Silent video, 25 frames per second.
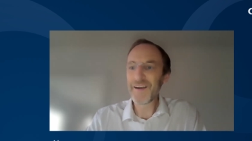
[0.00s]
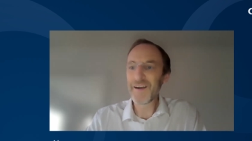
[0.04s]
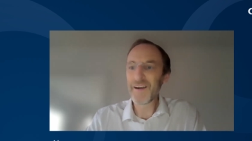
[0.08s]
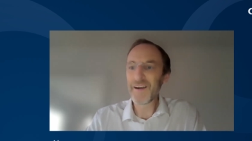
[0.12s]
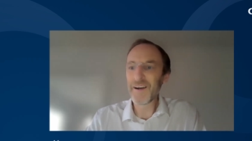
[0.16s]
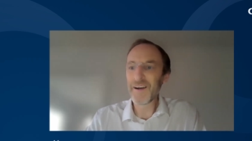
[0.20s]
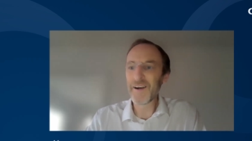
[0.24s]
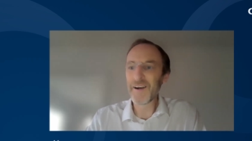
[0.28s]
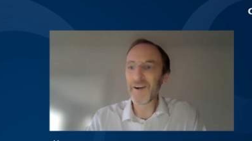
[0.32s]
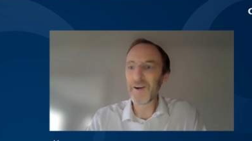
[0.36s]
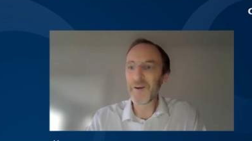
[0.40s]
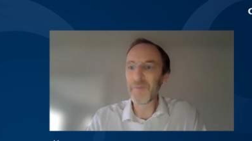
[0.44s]

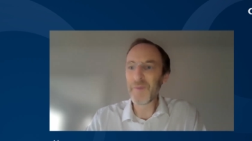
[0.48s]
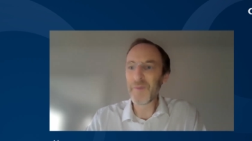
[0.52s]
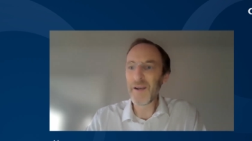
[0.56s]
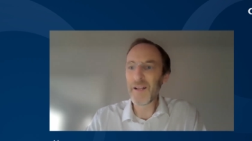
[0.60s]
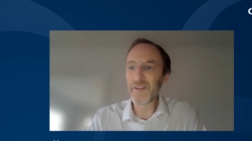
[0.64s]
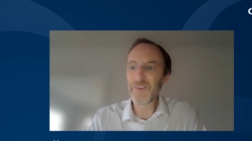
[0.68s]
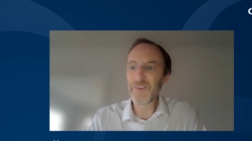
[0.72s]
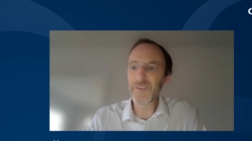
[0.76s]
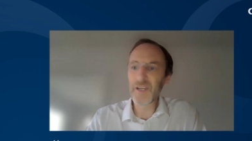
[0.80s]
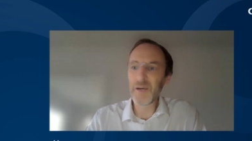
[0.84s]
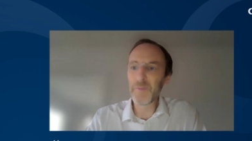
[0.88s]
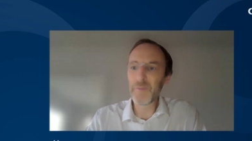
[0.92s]

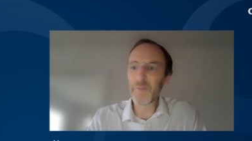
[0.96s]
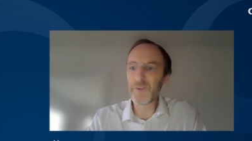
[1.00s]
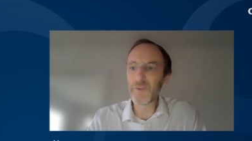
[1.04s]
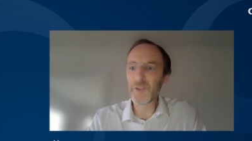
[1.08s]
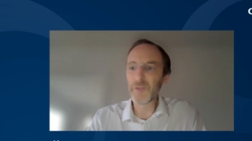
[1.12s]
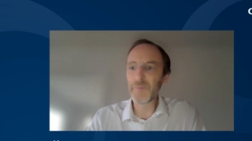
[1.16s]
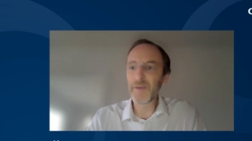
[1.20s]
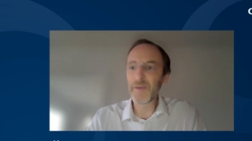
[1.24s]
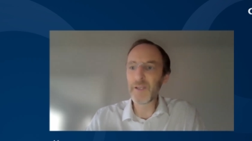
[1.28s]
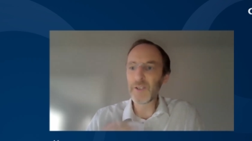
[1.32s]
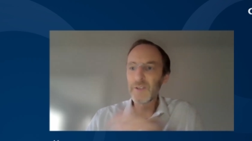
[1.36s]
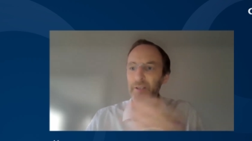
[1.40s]
Alzheimer's
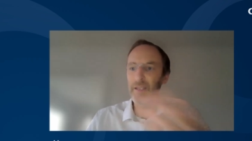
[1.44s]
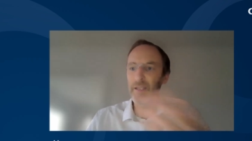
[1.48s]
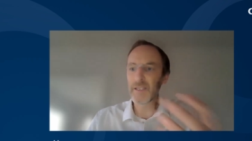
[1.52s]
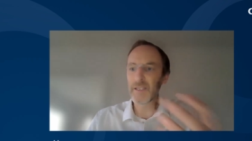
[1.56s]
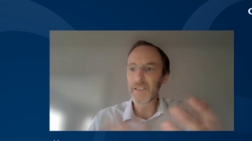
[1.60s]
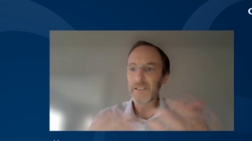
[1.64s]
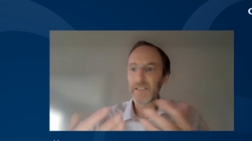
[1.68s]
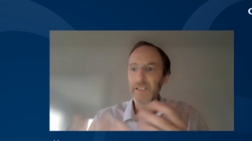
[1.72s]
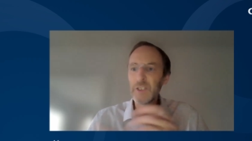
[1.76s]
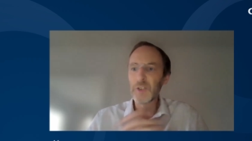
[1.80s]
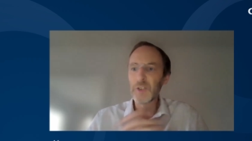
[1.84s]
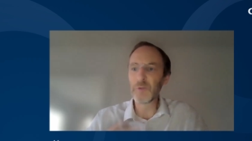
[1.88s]
and dementia, they're
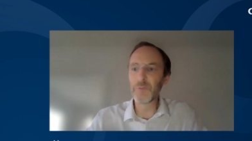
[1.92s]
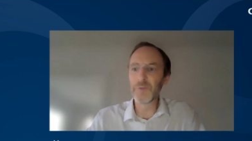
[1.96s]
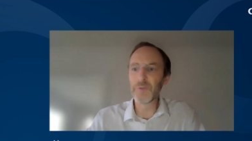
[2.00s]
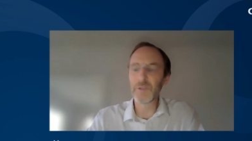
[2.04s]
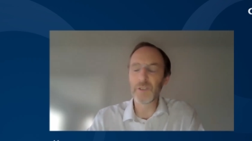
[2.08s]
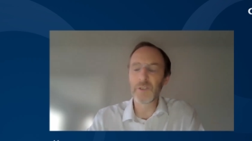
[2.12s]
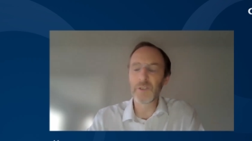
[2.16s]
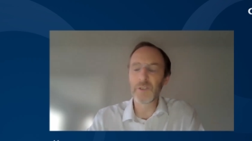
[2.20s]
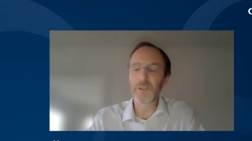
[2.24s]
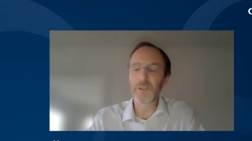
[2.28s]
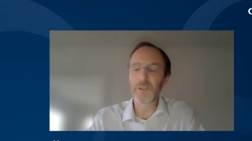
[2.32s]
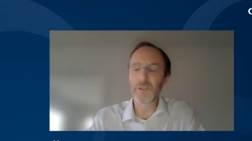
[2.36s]
seen
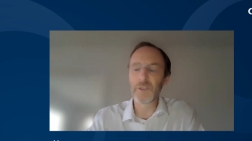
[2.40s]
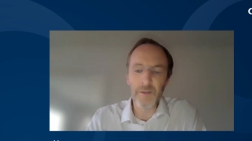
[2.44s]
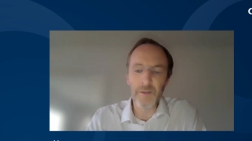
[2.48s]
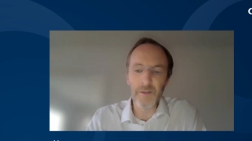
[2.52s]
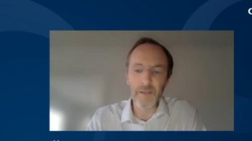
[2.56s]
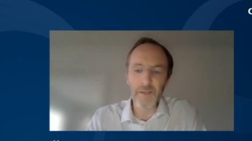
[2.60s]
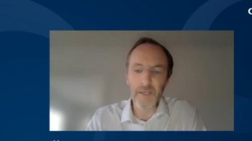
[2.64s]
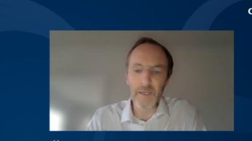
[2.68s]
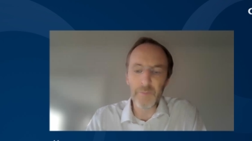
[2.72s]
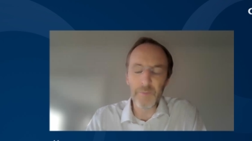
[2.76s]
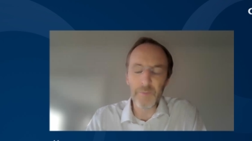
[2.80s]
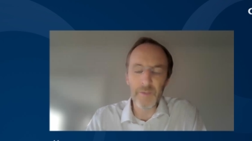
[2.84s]
almost as one
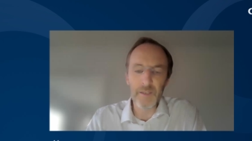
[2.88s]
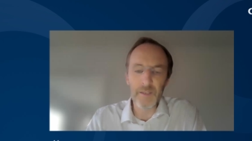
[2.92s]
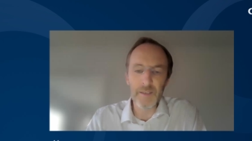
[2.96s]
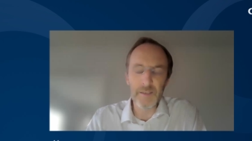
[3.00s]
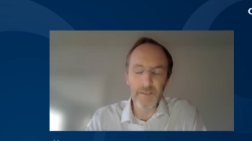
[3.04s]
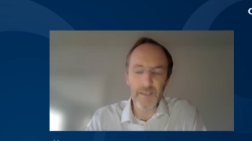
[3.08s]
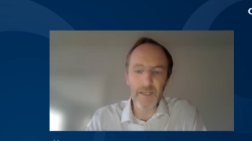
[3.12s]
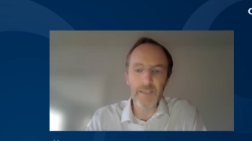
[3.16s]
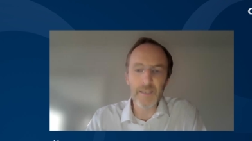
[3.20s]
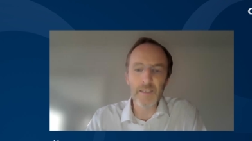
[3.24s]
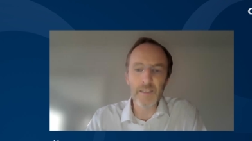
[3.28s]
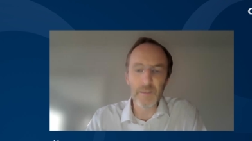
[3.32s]
thing,
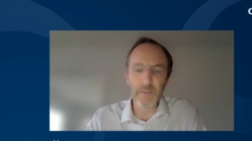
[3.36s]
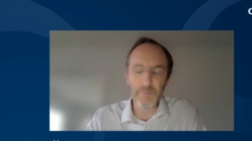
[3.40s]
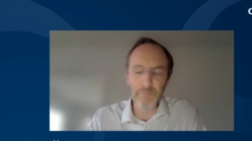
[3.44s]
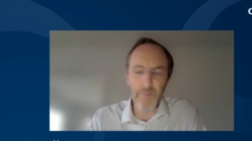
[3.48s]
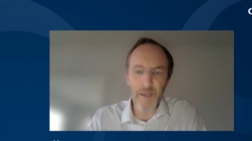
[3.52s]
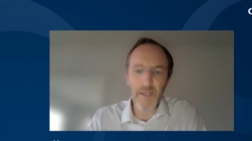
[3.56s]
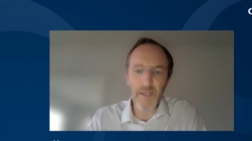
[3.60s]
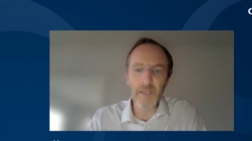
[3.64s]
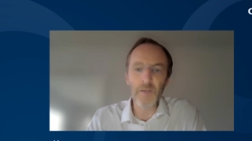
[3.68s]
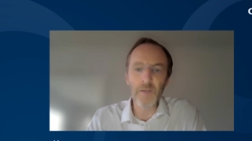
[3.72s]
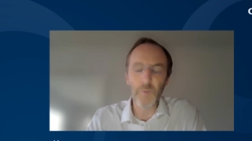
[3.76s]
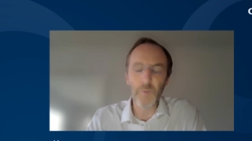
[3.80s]
but that's the
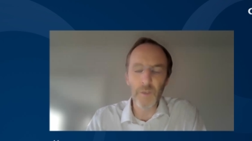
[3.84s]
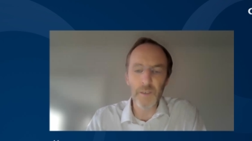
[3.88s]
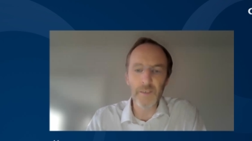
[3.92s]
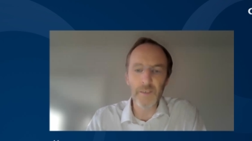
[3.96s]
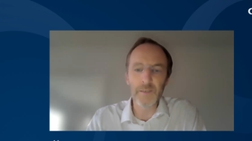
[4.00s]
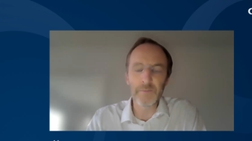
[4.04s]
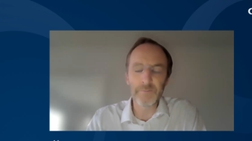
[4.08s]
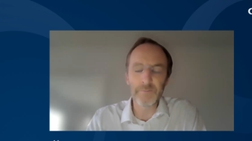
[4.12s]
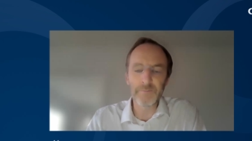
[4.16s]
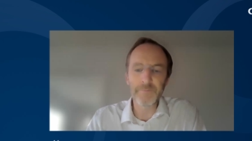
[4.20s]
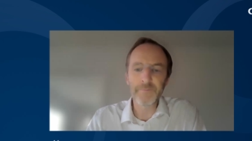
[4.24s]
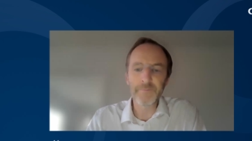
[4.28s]
main
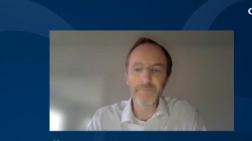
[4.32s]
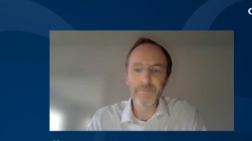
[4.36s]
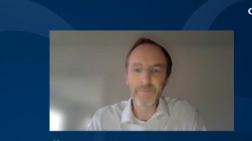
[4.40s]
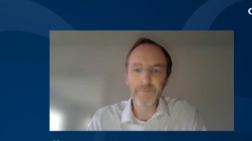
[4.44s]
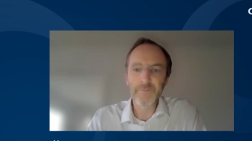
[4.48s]
one.